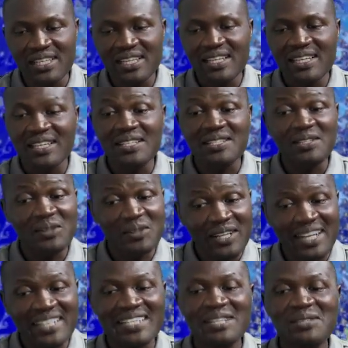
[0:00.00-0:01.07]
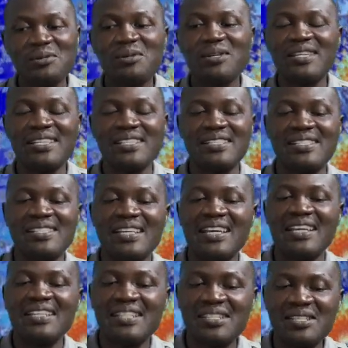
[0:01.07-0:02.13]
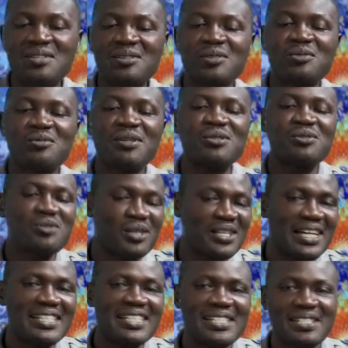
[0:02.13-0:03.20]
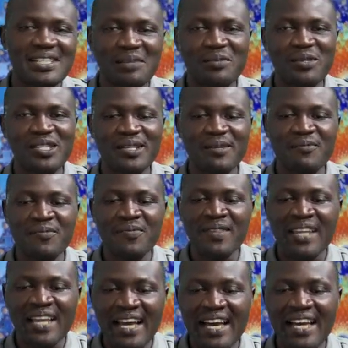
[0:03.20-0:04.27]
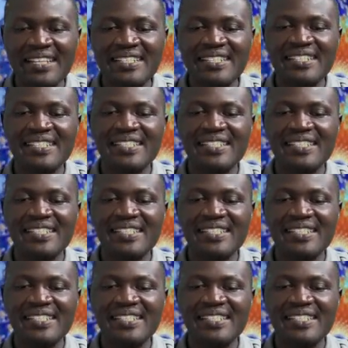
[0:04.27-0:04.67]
is connected to his decision to ensure that and